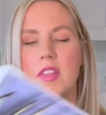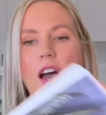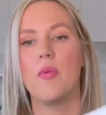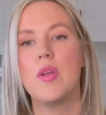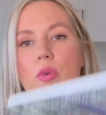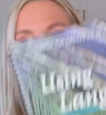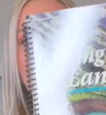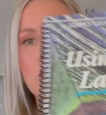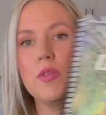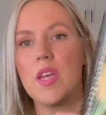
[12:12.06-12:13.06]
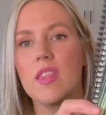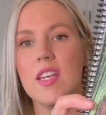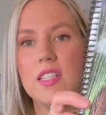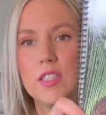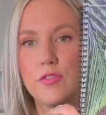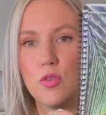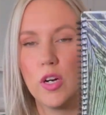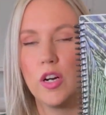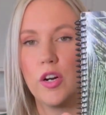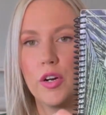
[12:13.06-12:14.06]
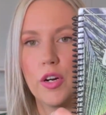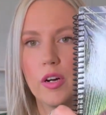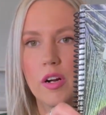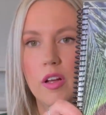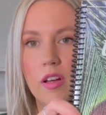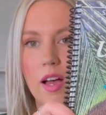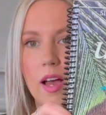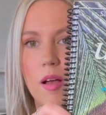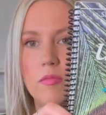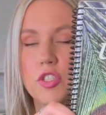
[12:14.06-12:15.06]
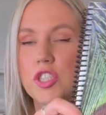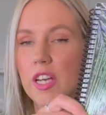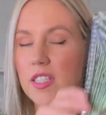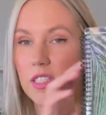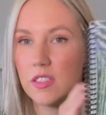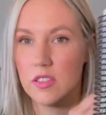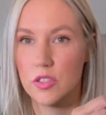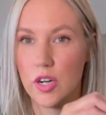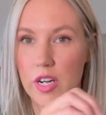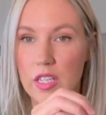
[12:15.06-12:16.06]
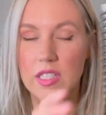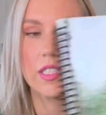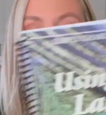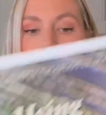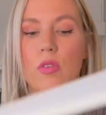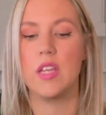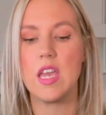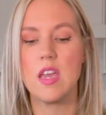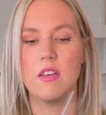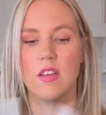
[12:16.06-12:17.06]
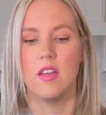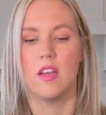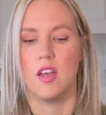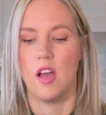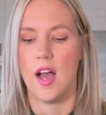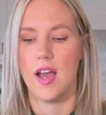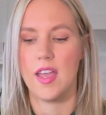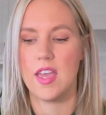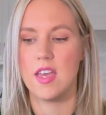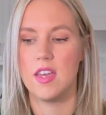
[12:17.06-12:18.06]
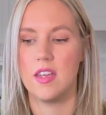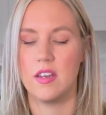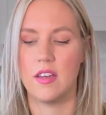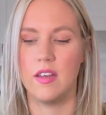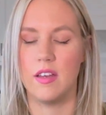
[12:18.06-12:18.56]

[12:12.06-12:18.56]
We will be doing this for her, just starting slowly in,